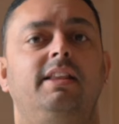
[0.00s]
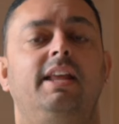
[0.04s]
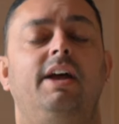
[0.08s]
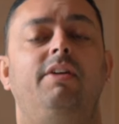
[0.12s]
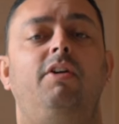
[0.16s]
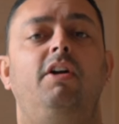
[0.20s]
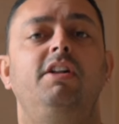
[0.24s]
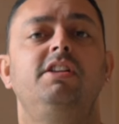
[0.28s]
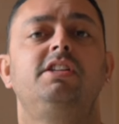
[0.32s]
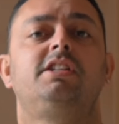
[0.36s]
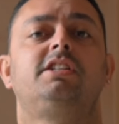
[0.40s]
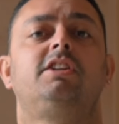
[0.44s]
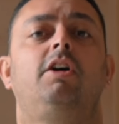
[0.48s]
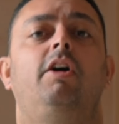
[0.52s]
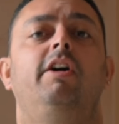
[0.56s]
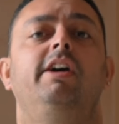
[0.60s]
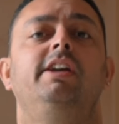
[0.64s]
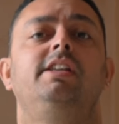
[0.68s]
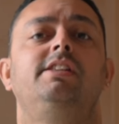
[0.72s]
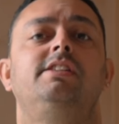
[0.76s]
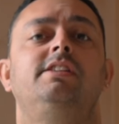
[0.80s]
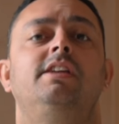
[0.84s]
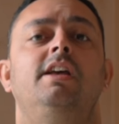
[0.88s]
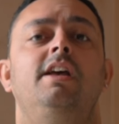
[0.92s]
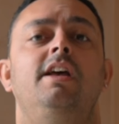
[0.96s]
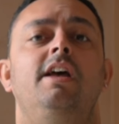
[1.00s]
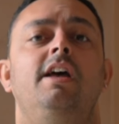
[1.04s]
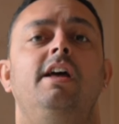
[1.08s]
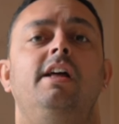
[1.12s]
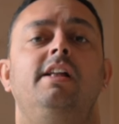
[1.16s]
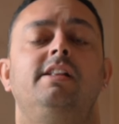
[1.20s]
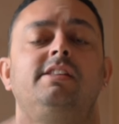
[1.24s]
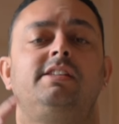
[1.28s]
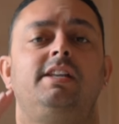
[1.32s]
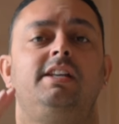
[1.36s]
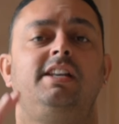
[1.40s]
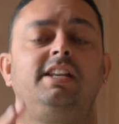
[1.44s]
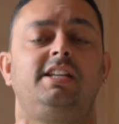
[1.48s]
they're on site
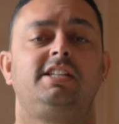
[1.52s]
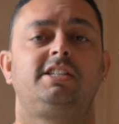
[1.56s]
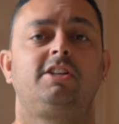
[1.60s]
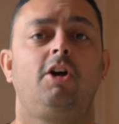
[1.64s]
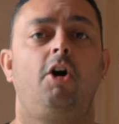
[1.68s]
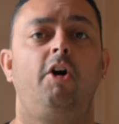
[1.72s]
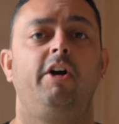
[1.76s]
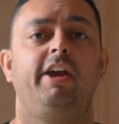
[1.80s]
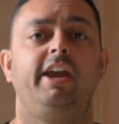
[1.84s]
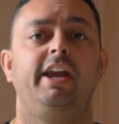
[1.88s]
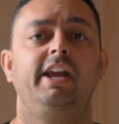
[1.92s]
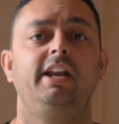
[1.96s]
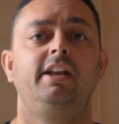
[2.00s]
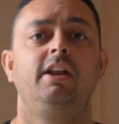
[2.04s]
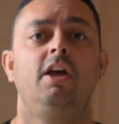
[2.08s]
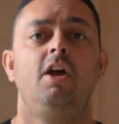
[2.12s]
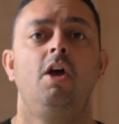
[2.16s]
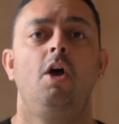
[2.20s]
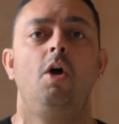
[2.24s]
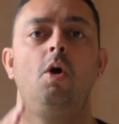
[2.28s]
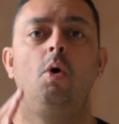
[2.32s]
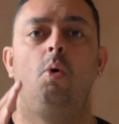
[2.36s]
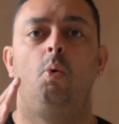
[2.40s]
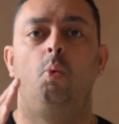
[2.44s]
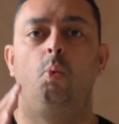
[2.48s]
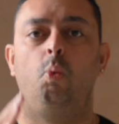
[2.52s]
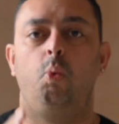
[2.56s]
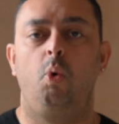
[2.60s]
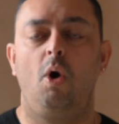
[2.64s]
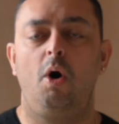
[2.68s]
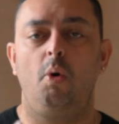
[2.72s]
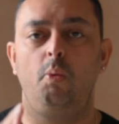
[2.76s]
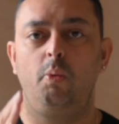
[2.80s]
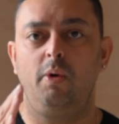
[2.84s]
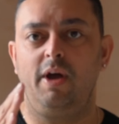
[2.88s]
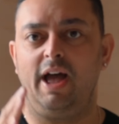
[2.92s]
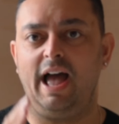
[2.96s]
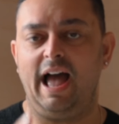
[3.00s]
to decide
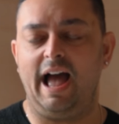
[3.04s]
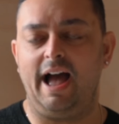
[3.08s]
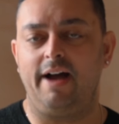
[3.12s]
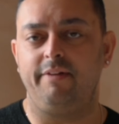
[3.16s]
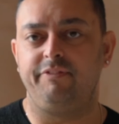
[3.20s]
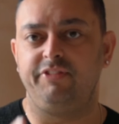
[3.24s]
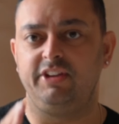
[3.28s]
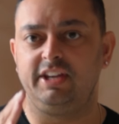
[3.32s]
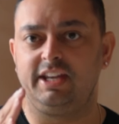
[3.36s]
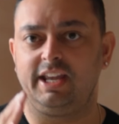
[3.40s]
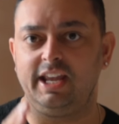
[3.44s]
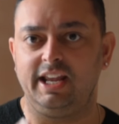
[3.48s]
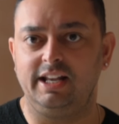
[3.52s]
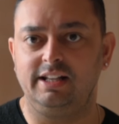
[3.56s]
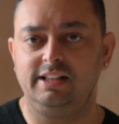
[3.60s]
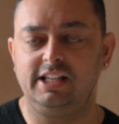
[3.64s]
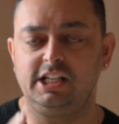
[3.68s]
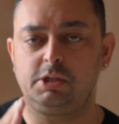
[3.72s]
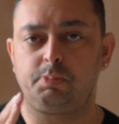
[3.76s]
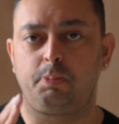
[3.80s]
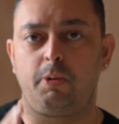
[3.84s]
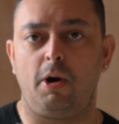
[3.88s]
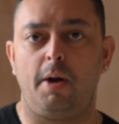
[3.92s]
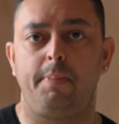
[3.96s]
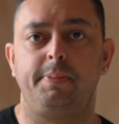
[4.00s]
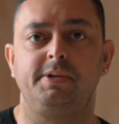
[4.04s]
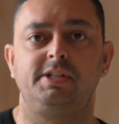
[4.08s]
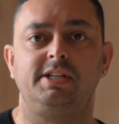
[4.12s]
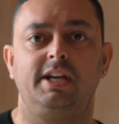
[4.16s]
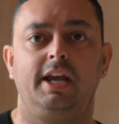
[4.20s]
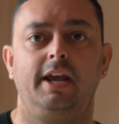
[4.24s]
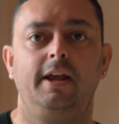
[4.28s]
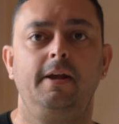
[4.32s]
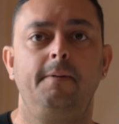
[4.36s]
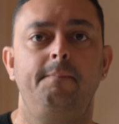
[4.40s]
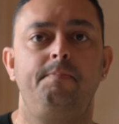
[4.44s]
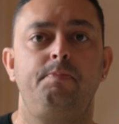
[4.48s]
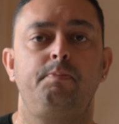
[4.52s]
what we're having in this
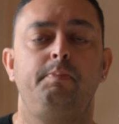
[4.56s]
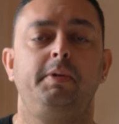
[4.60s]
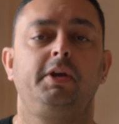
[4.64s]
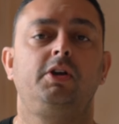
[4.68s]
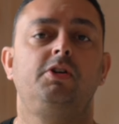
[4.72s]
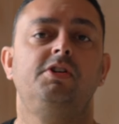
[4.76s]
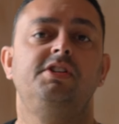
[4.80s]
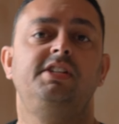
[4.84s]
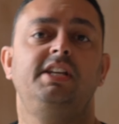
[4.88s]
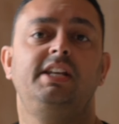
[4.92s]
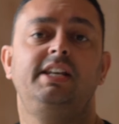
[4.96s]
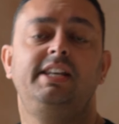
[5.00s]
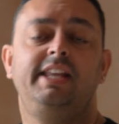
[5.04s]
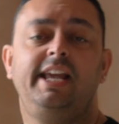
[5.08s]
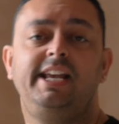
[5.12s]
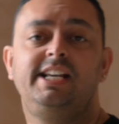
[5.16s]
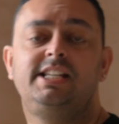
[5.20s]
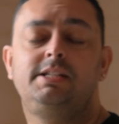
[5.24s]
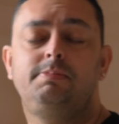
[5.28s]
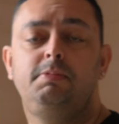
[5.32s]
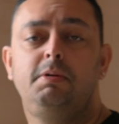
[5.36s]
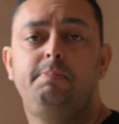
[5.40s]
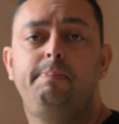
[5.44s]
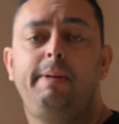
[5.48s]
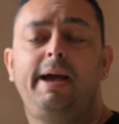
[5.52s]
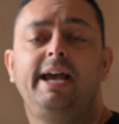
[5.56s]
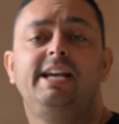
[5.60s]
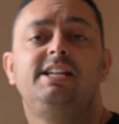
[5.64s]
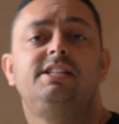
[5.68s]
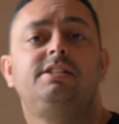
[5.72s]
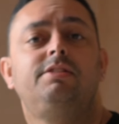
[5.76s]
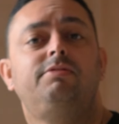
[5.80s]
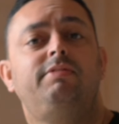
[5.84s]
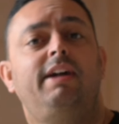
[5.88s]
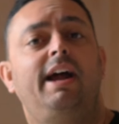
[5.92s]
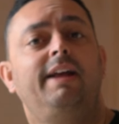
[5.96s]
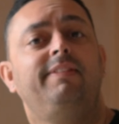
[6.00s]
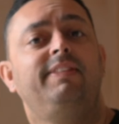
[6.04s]
property because it needs to be based
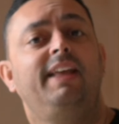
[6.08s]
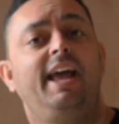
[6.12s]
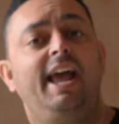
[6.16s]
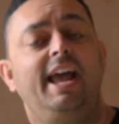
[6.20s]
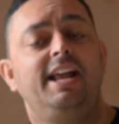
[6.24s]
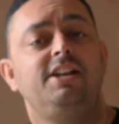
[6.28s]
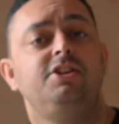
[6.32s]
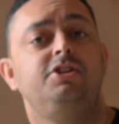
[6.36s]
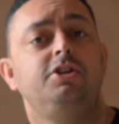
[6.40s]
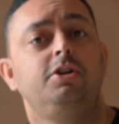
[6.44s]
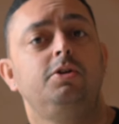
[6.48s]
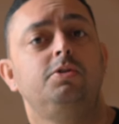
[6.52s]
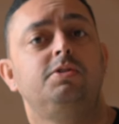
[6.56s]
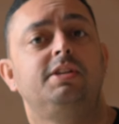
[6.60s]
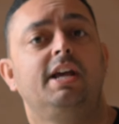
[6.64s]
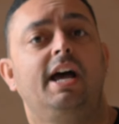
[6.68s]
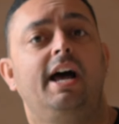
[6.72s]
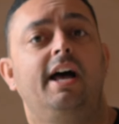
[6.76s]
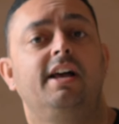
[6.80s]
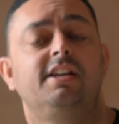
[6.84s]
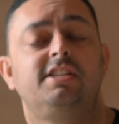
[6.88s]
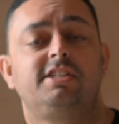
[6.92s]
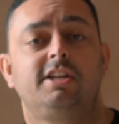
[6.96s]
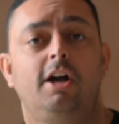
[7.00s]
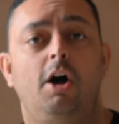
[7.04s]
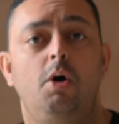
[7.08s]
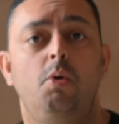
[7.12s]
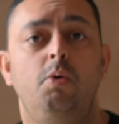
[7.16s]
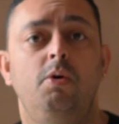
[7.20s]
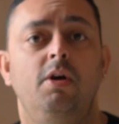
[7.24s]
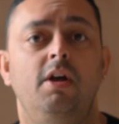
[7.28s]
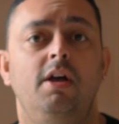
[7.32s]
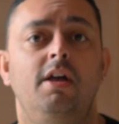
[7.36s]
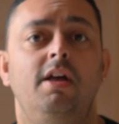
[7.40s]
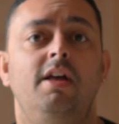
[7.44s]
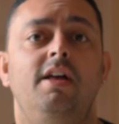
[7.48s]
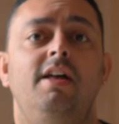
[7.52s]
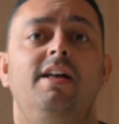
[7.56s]
around the end user. So
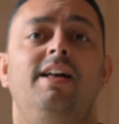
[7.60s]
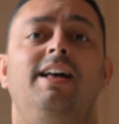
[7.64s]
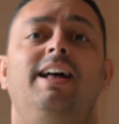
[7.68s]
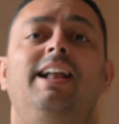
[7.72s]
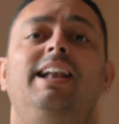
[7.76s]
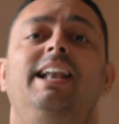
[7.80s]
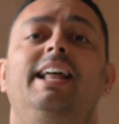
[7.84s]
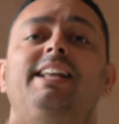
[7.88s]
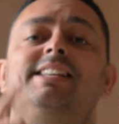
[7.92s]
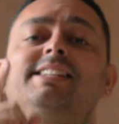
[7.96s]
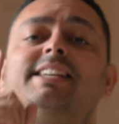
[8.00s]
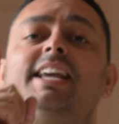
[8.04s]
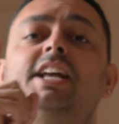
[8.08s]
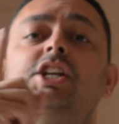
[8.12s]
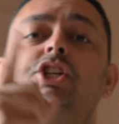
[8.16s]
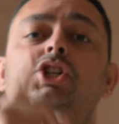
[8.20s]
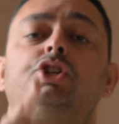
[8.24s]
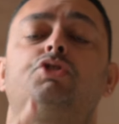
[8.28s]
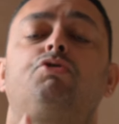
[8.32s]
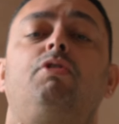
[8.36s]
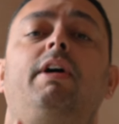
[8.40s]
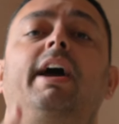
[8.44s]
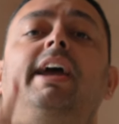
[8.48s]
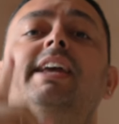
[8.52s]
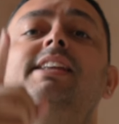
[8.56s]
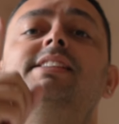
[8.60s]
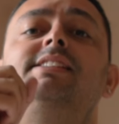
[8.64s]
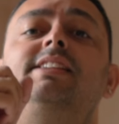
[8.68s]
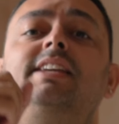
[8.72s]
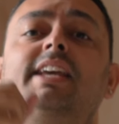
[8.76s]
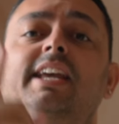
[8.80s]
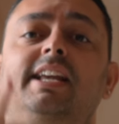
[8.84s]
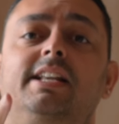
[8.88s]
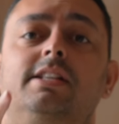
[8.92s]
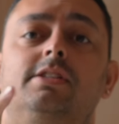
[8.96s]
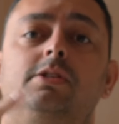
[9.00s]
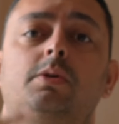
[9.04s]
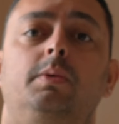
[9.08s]
let's get straight
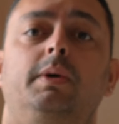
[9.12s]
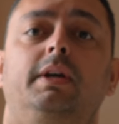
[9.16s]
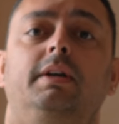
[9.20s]
into